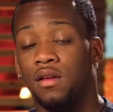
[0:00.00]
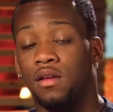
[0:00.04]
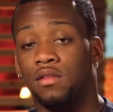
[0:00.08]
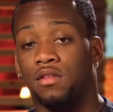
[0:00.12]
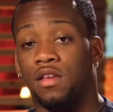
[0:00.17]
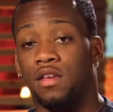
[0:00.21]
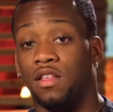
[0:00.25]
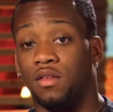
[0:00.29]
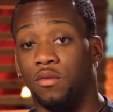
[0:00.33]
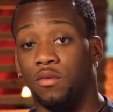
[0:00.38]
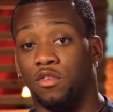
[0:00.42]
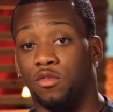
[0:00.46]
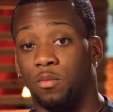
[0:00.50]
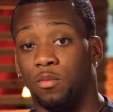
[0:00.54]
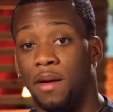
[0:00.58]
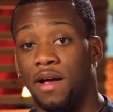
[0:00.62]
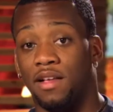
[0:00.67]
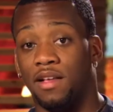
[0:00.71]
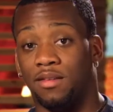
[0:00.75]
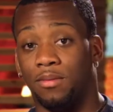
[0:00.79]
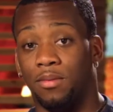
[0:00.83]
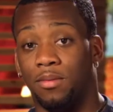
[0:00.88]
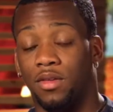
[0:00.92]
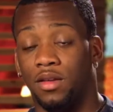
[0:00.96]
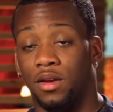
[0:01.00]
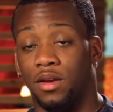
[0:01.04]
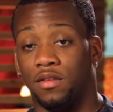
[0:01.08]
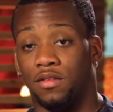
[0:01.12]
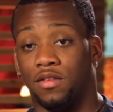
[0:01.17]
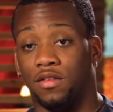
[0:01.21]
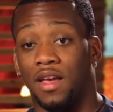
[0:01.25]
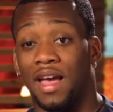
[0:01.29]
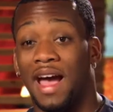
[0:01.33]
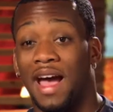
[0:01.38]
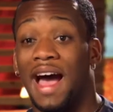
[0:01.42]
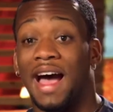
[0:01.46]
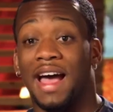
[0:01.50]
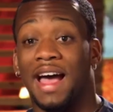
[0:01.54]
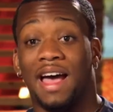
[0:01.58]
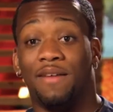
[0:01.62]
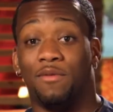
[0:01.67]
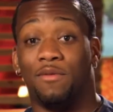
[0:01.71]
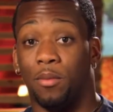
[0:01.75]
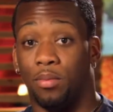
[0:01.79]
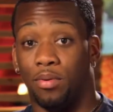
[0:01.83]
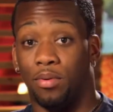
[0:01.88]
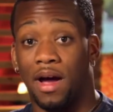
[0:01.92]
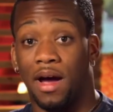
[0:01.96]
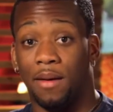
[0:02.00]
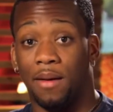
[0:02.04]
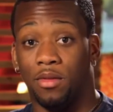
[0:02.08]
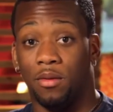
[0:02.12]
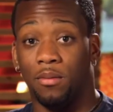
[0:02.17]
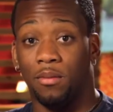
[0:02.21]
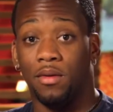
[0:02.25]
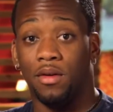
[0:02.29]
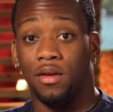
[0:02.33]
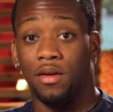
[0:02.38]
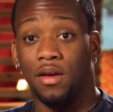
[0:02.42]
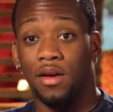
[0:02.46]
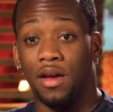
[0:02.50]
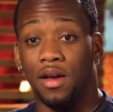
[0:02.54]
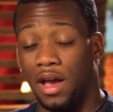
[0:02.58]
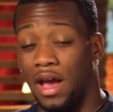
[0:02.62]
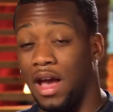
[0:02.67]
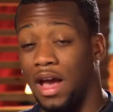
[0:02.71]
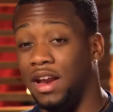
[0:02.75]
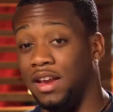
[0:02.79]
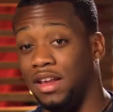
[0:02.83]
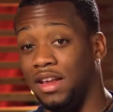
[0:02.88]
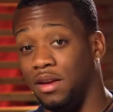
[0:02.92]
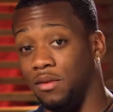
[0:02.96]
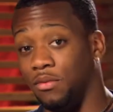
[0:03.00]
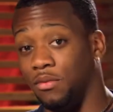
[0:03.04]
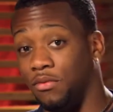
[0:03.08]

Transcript: take the responsibility to say, I have a problem. I don't need to